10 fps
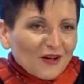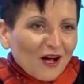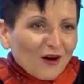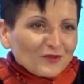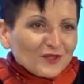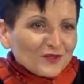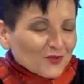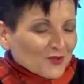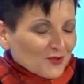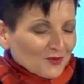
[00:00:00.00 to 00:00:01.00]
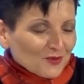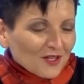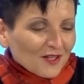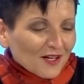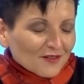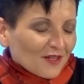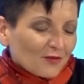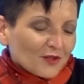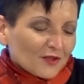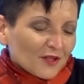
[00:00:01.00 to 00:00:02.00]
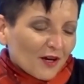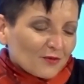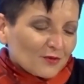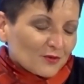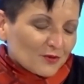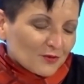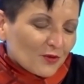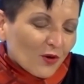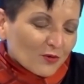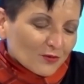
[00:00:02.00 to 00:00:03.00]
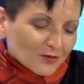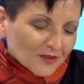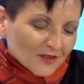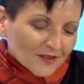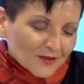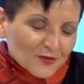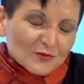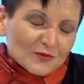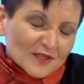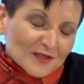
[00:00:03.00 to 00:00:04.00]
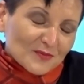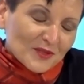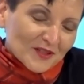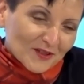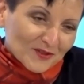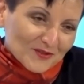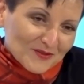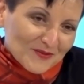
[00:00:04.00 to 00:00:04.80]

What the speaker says: How did you how do you go through this period?